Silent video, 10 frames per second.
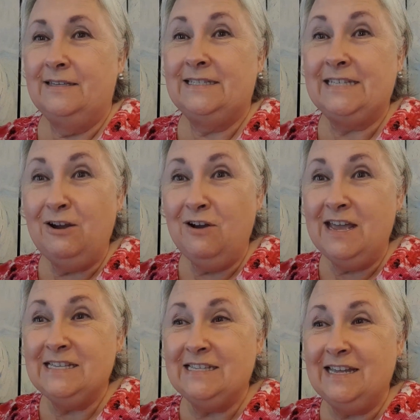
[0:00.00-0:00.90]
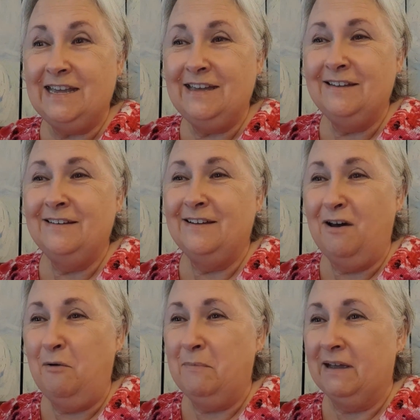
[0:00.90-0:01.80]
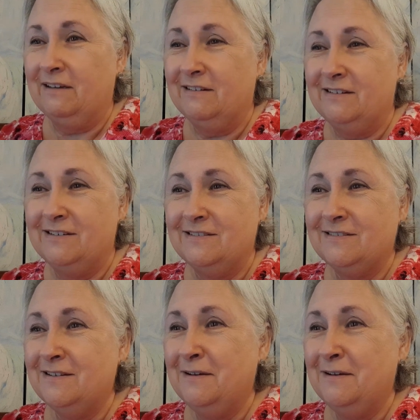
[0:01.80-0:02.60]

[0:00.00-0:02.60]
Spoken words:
Seriously? Oh my goodness.